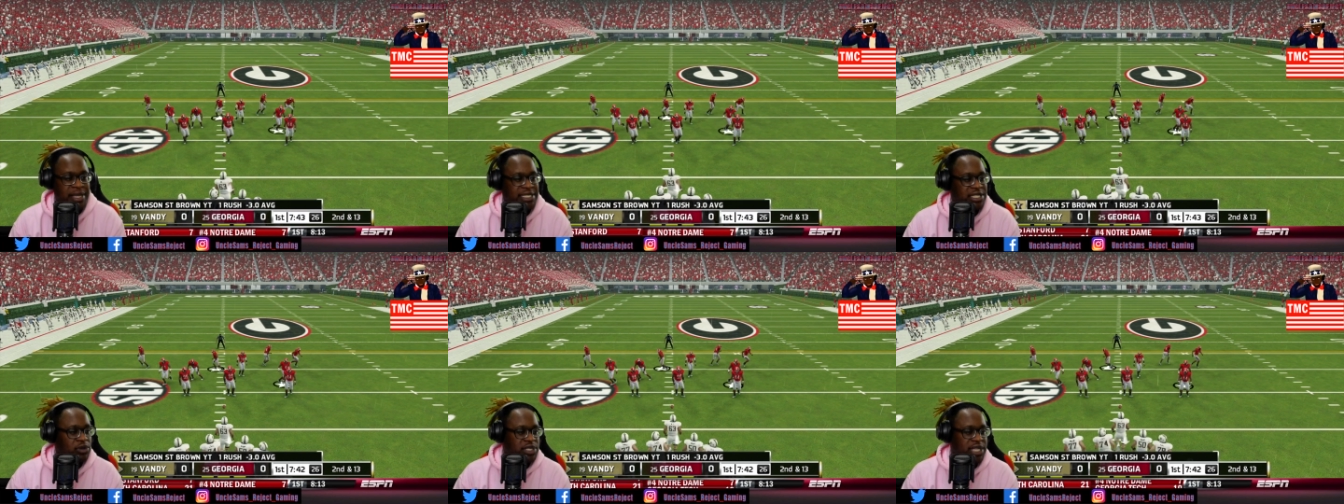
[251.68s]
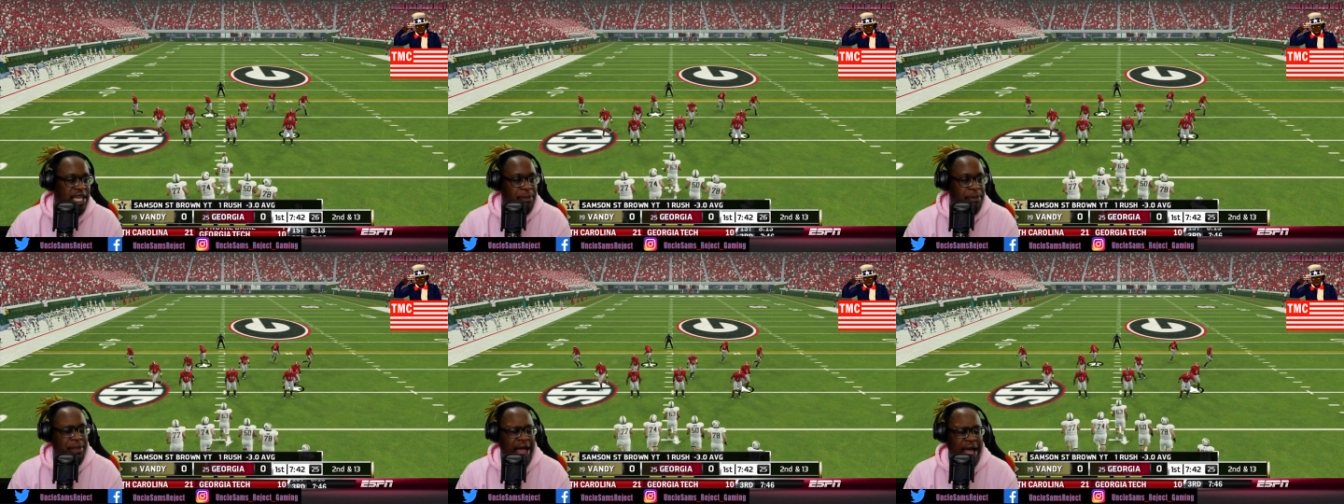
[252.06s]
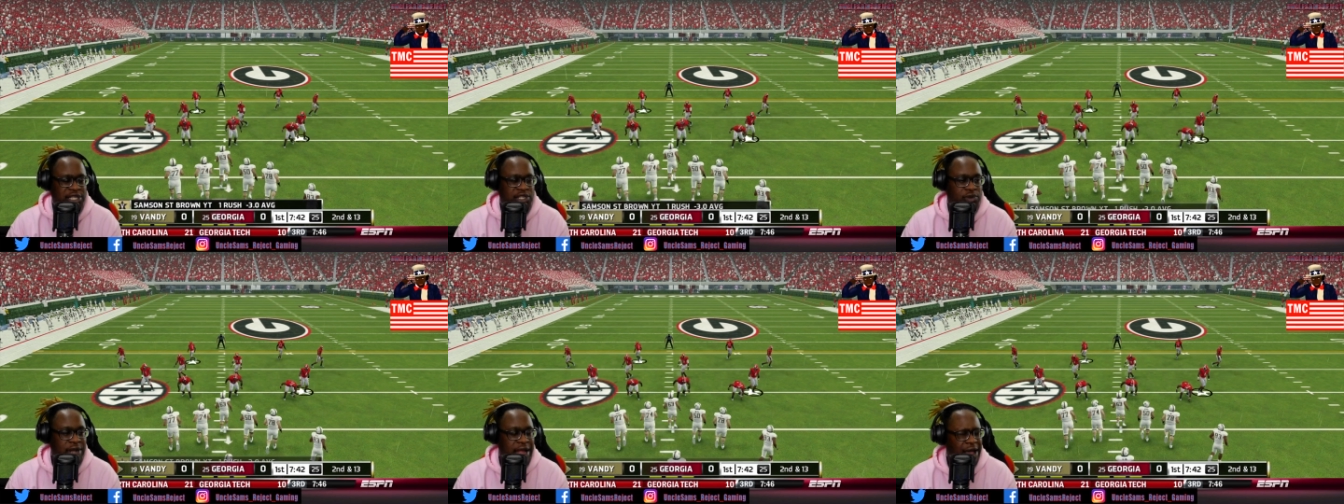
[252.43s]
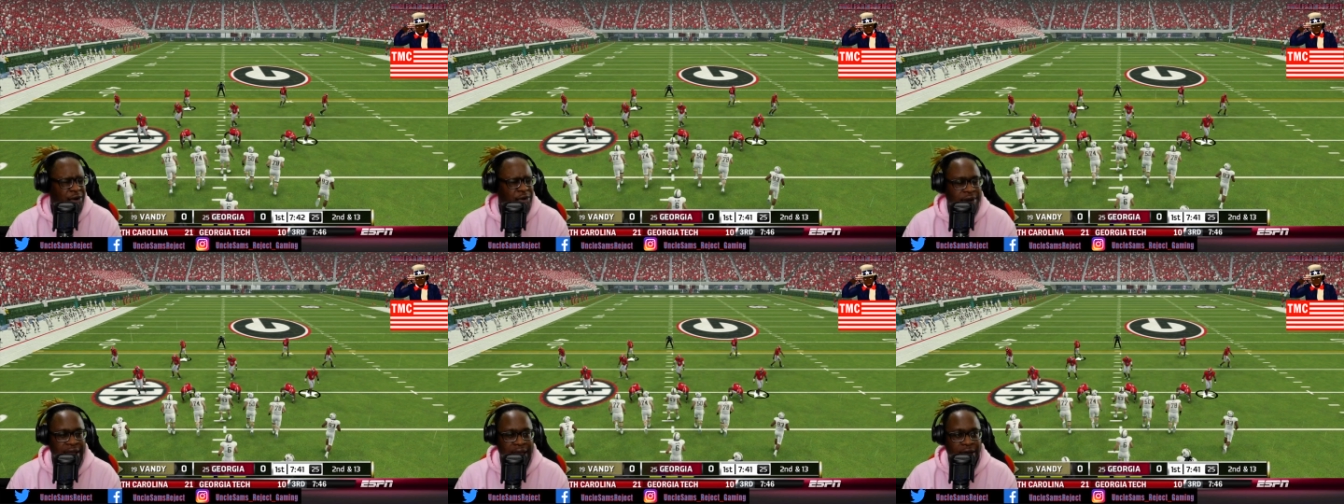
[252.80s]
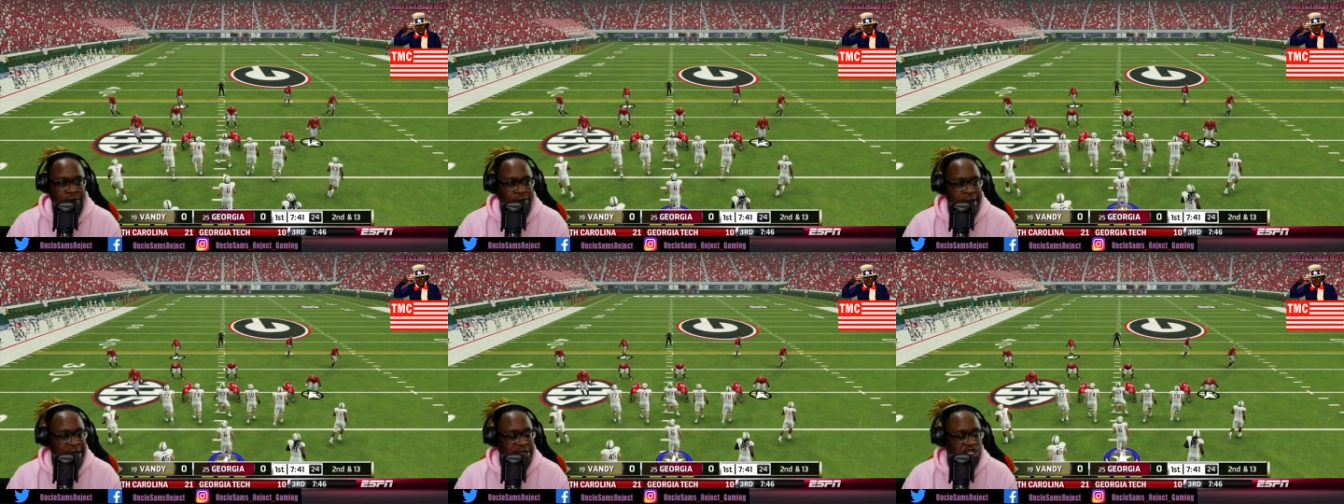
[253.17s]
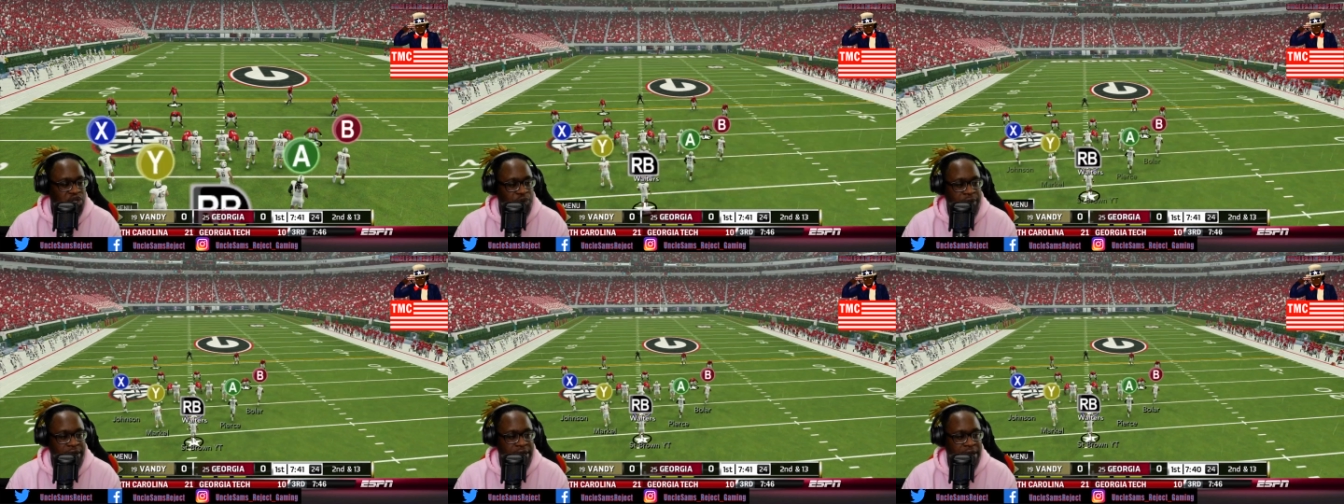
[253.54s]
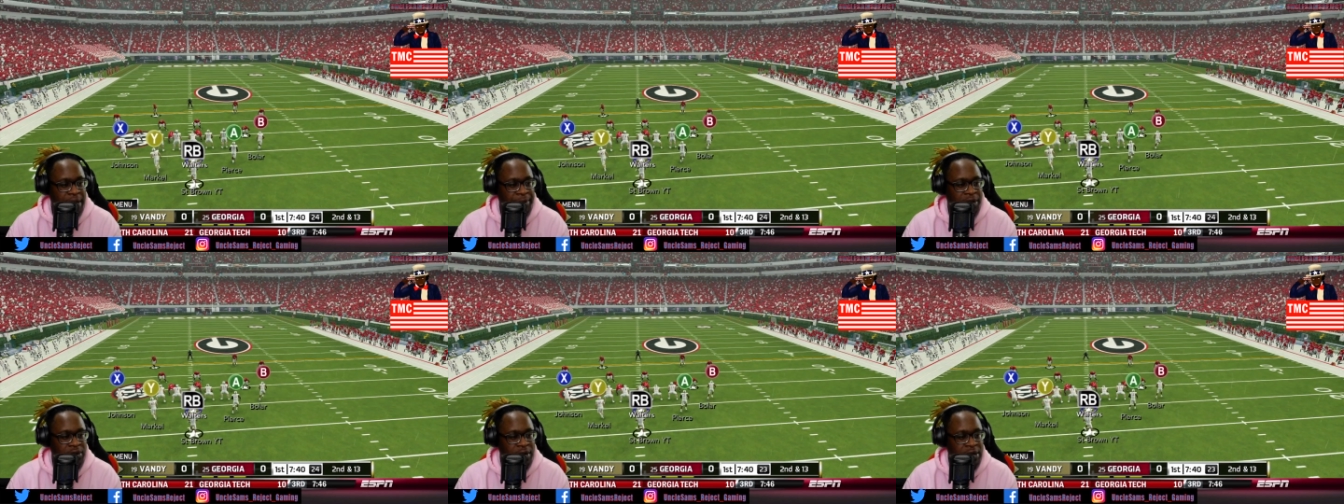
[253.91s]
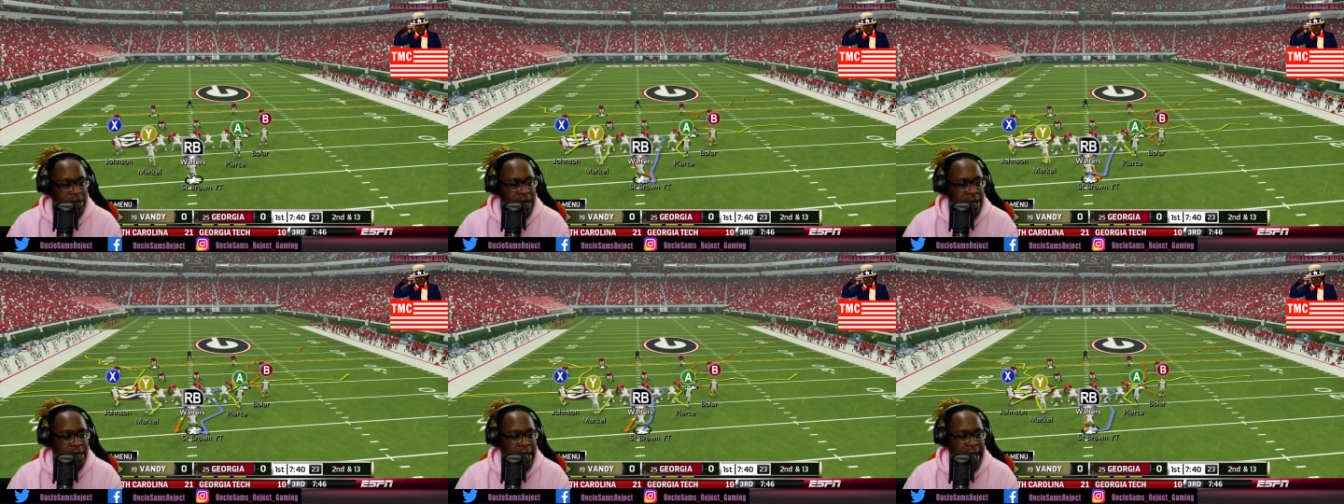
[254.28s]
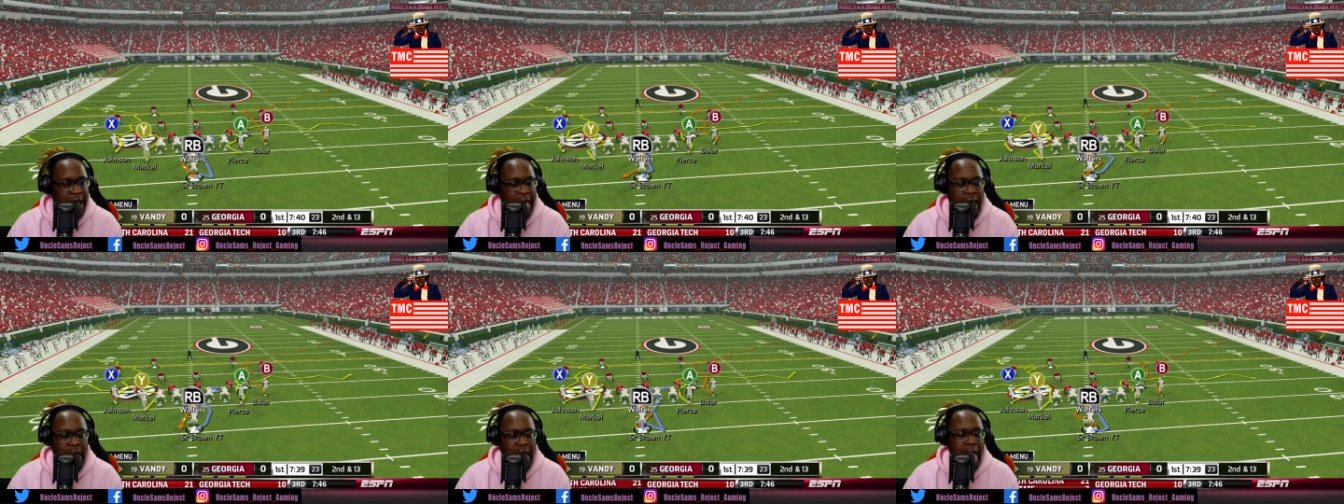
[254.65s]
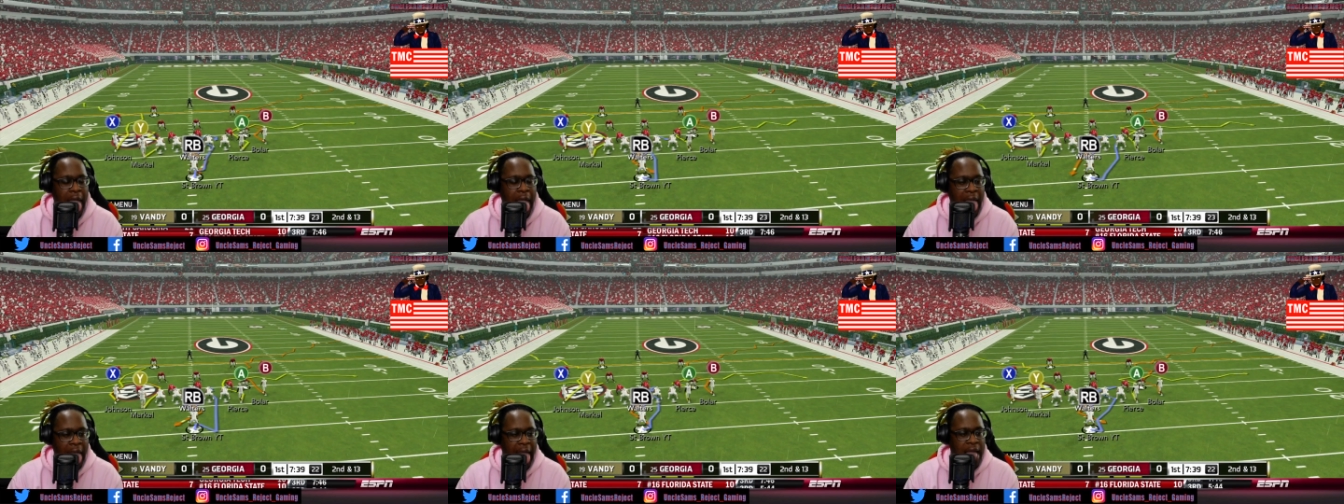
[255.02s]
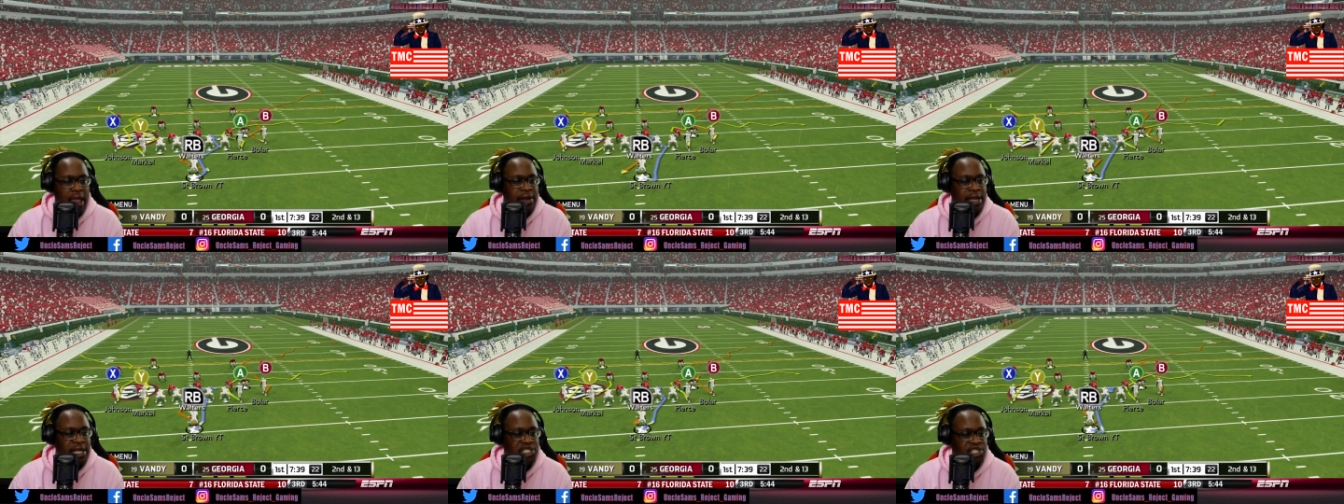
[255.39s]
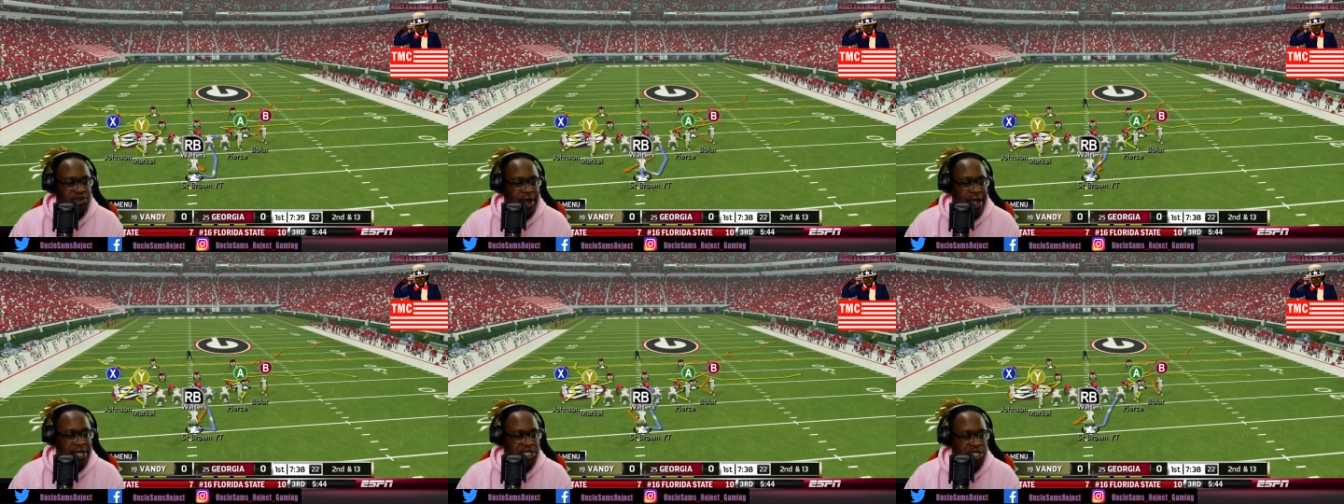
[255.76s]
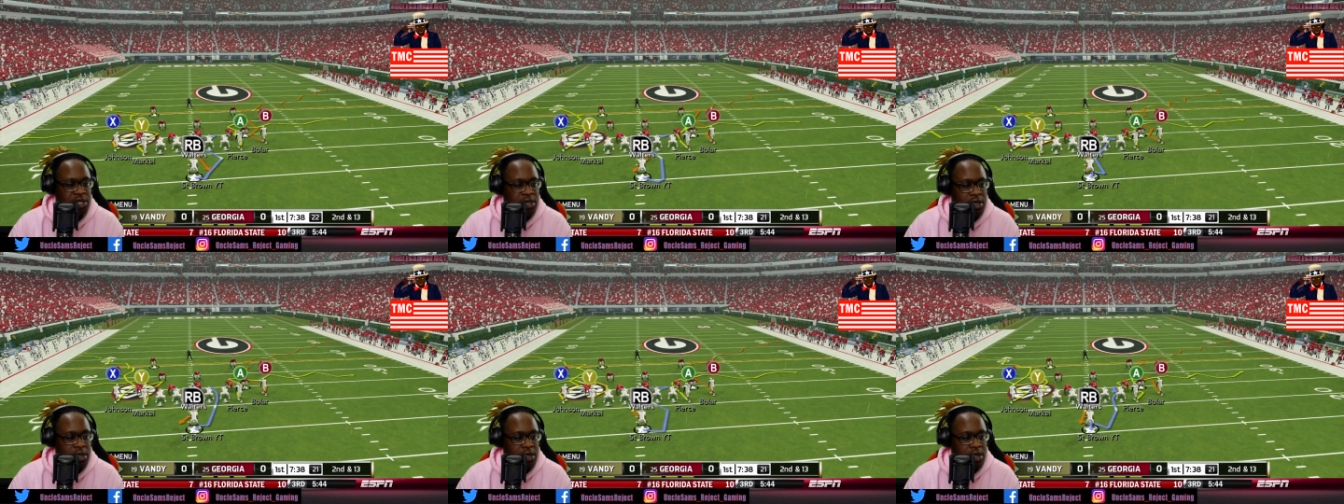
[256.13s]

to miss those key blocks on that on that on that screen. I mean on, on that ah, that stretch.